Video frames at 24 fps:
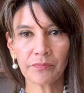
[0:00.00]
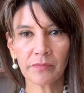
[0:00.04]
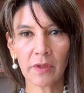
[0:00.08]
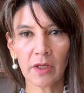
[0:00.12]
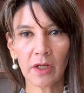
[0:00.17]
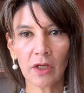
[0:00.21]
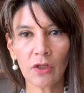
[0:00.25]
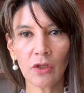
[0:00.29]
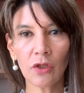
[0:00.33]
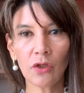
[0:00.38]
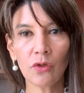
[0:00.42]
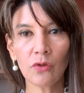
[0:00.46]

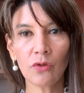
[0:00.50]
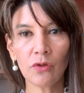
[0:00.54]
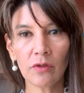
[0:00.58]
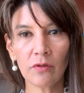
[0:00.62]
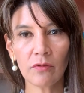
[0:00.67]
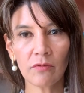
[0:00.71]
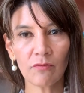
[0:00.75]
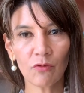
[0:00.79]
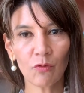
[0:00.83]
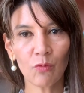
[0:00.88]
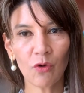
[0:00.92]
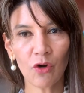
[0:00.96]
you
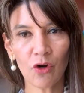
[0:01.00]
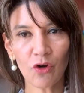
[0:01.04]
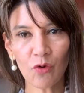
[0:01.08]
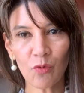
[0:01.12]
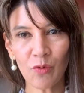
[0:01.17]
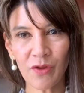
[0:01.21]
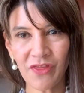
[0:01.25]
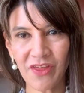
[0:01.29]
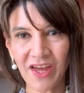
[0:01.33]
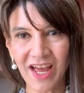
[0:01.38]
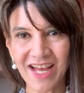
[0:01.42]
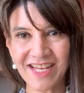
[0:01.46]
work
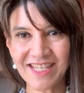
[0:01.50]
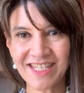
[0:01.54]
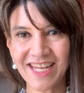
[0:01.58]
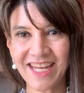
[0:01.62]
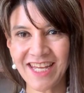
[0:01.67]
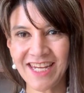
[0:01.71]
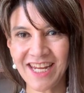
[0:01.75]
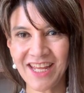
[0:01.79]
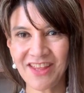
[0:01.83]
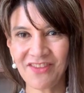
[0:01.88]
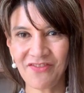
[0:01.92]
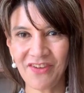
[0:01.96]
with us
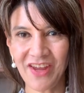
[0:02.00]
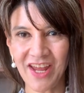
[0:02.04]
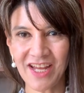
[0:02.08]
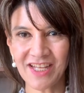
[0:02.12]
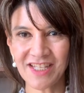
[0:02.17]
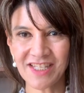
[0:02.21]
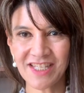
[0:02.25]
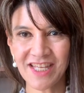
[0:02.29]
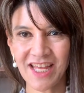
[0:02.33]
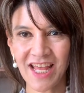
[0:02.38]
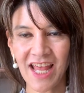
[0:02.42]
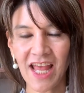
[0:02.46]
in
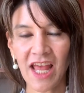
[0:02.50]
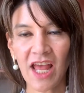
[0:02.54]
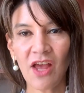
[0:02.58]
advance.